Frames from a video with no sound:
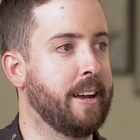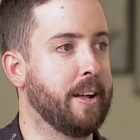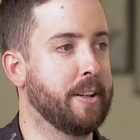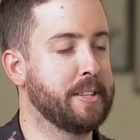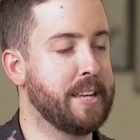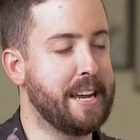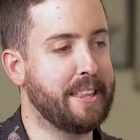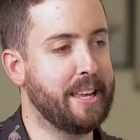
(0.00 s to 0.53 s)
I'll
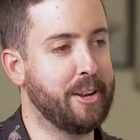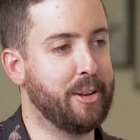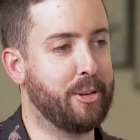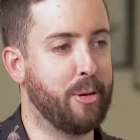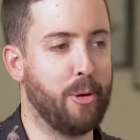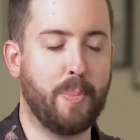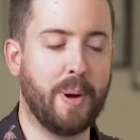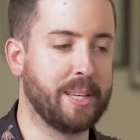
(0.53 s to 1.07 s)
take that in
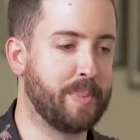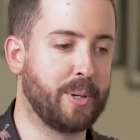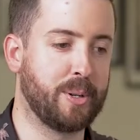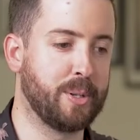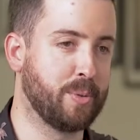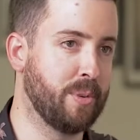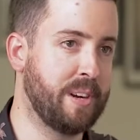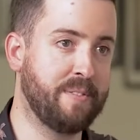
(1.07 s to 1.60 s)
two parts,
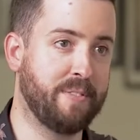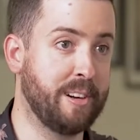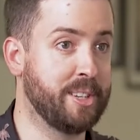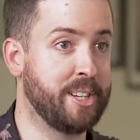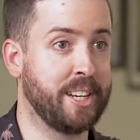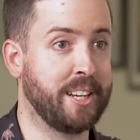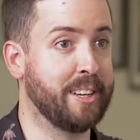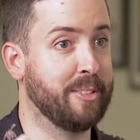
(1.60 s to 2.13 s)
because
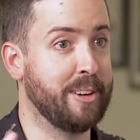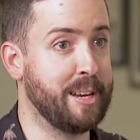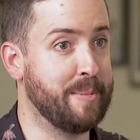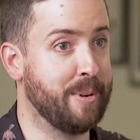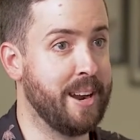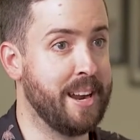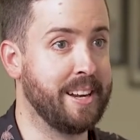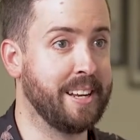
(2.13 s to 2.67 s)
refreshing and
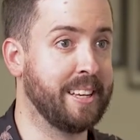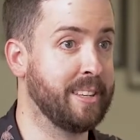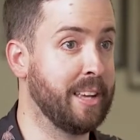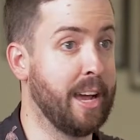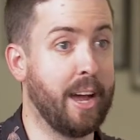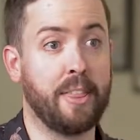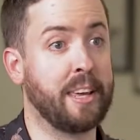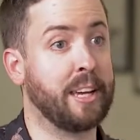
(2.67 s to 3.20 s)
rebranding is,
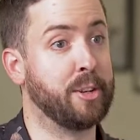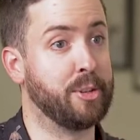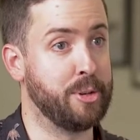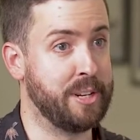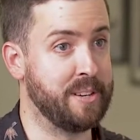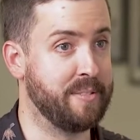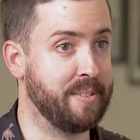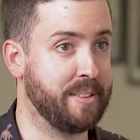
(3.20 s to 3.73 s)
I think, are two
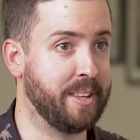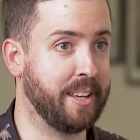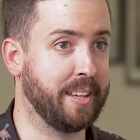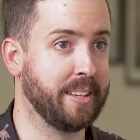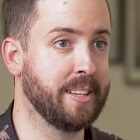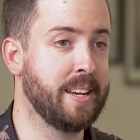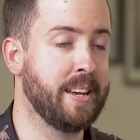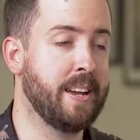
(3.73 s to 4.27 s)
different
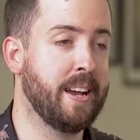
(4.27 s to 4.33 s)
things.